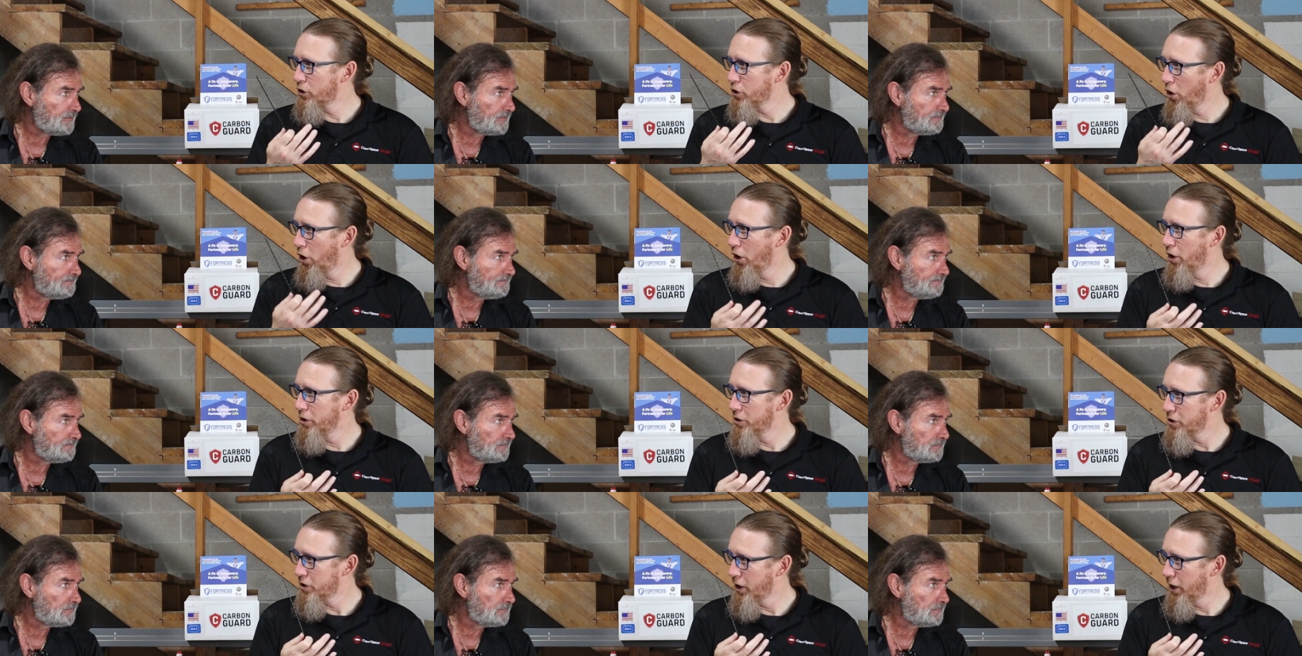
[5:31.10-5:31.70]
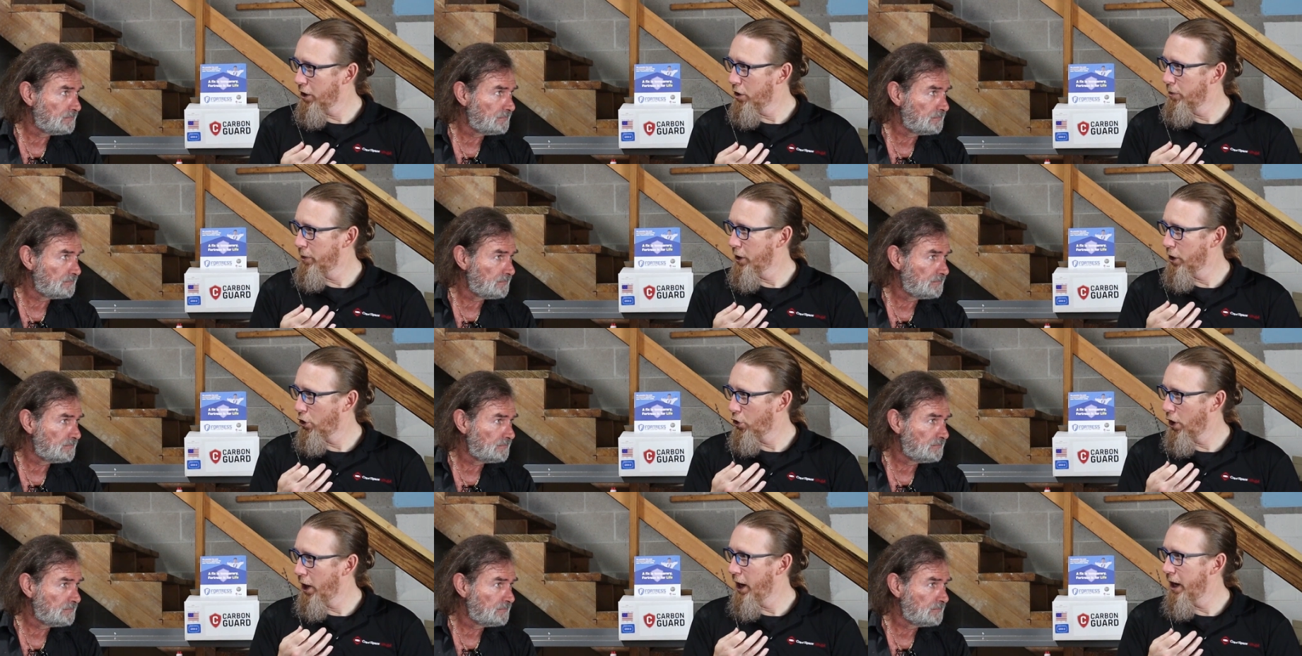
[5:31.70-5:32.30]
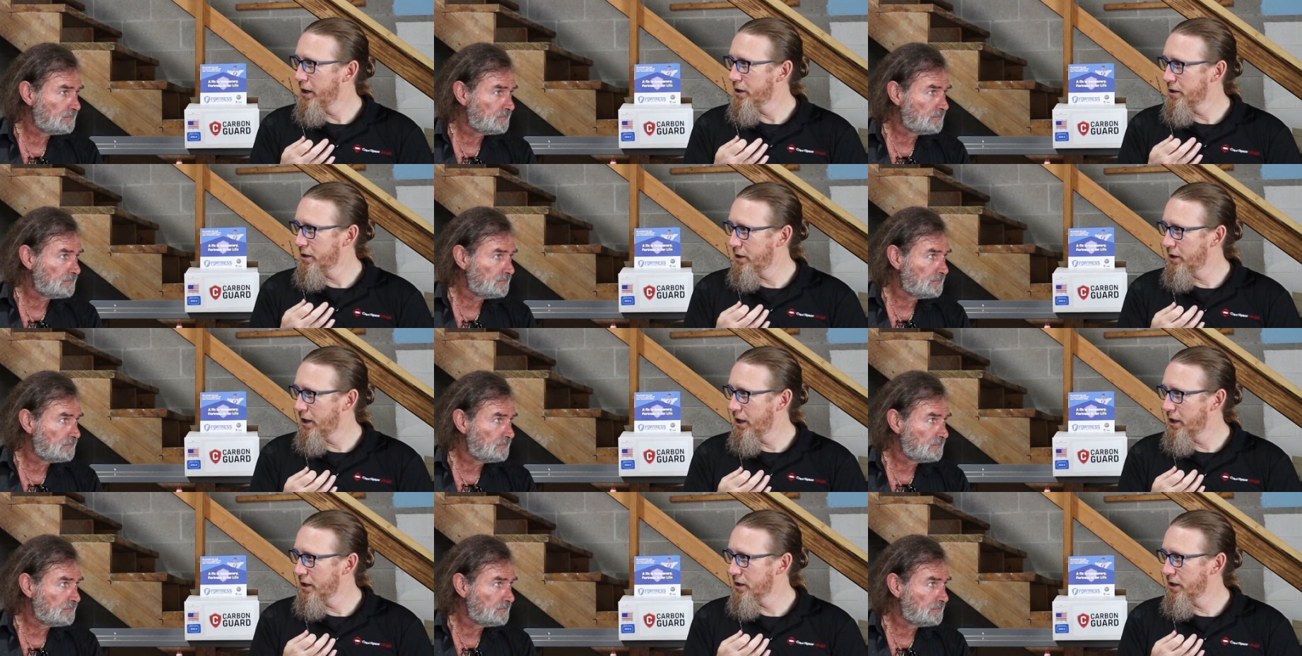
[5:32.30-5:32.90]
Speaker 1: it's caused settlement
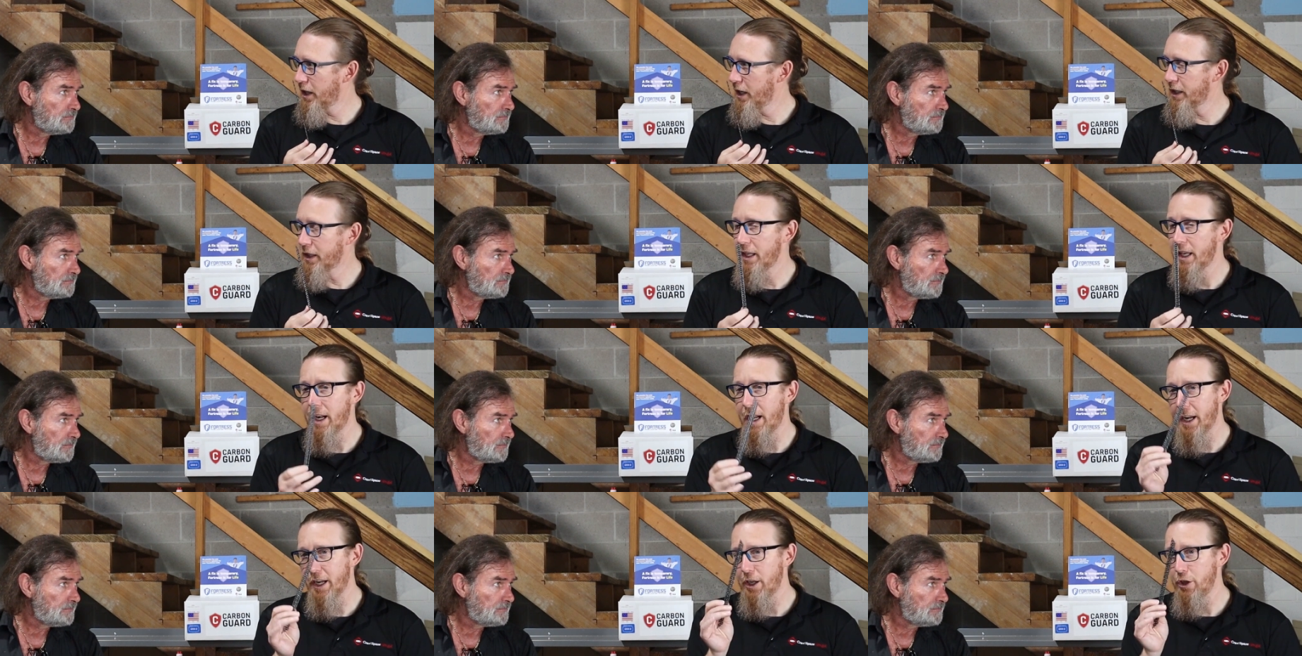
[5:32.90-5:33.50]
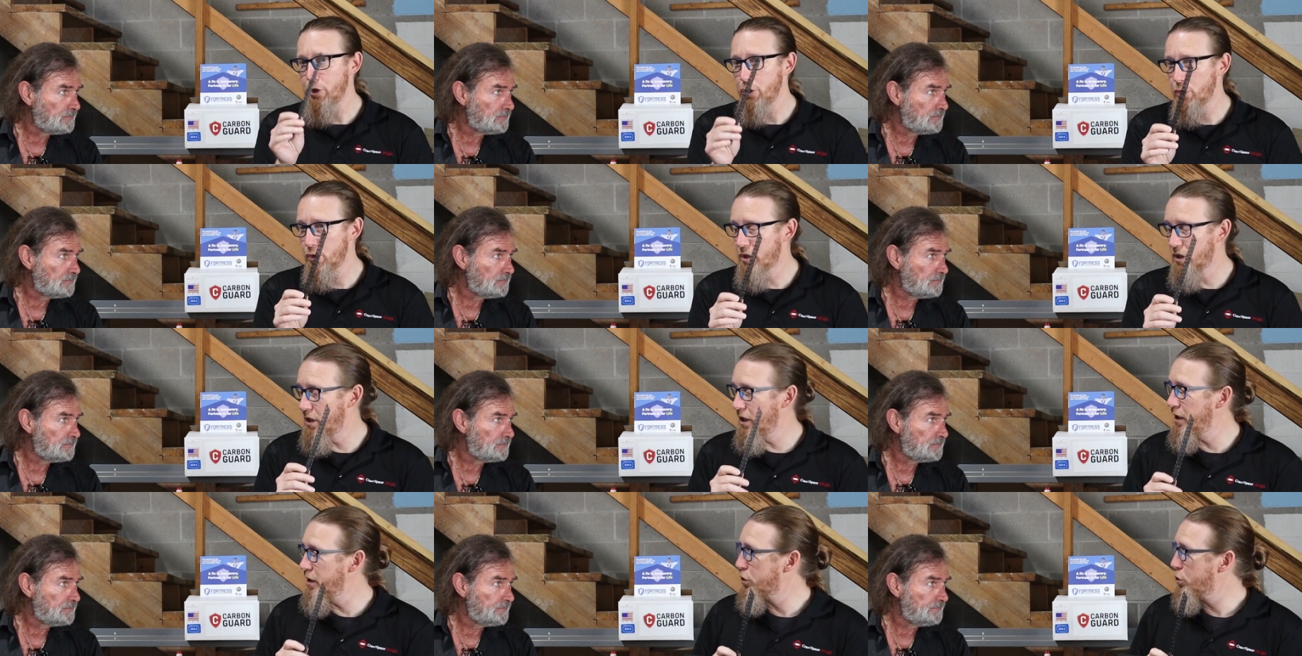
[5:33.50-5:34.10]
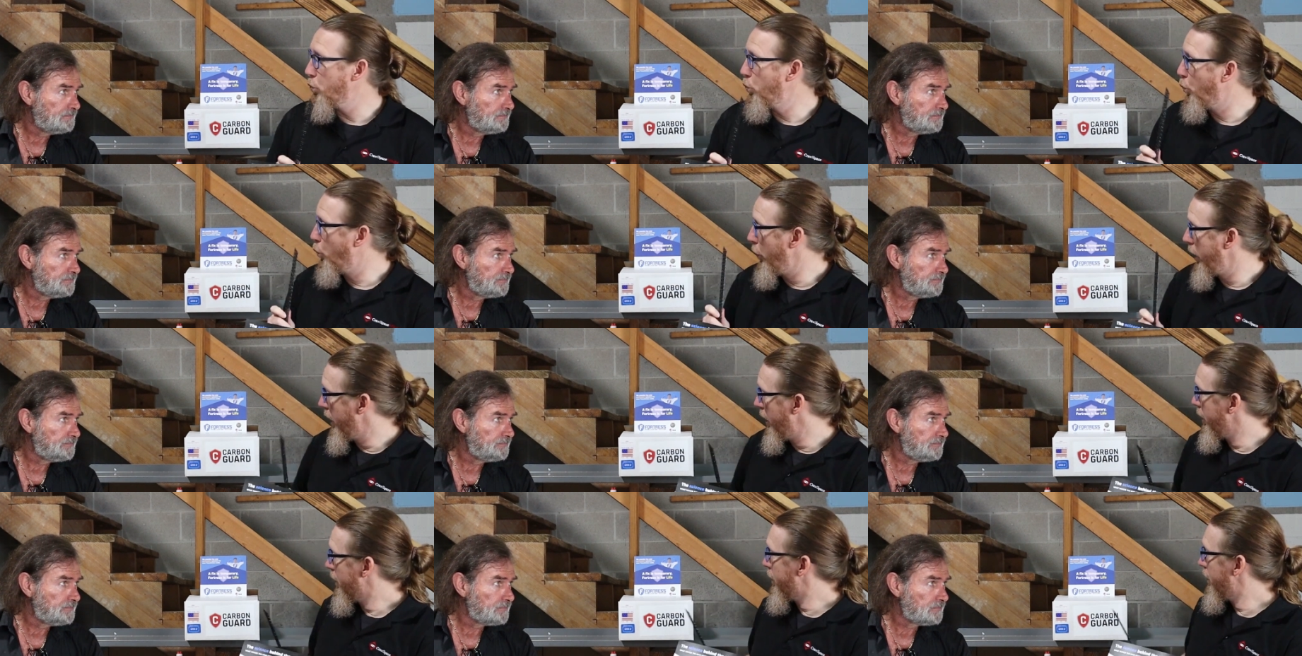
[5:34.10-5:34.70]
cracks and things like that, I can use this
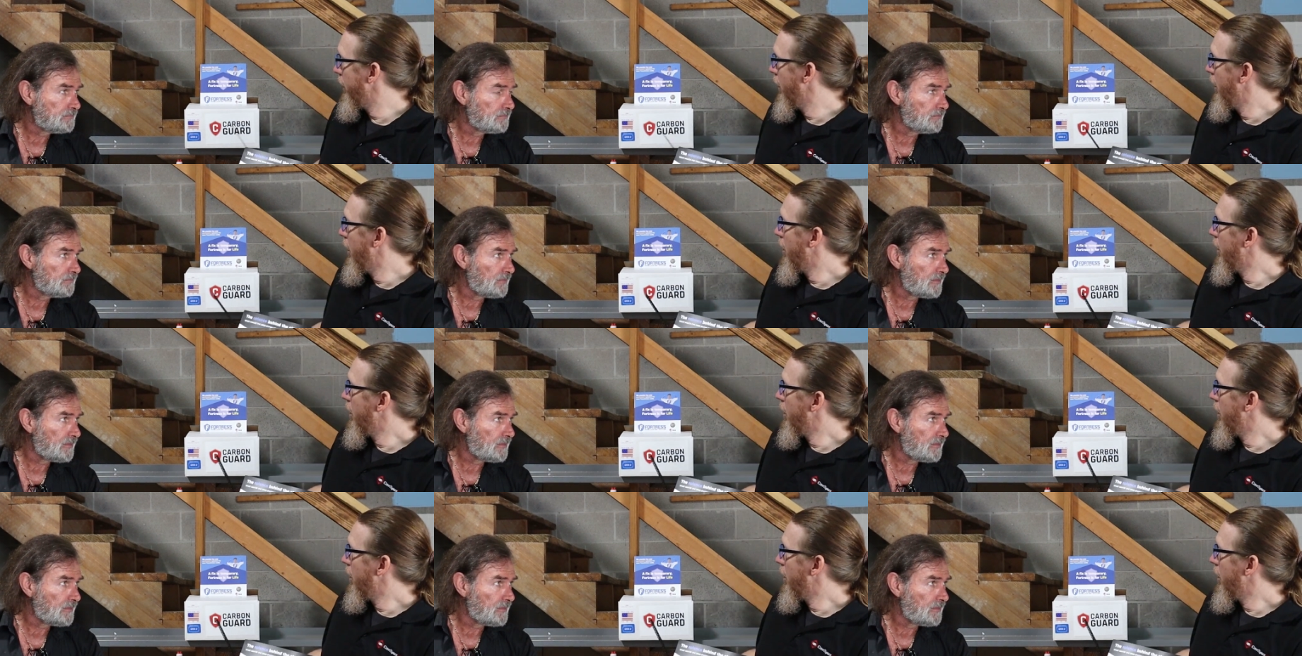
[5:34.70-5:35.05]
with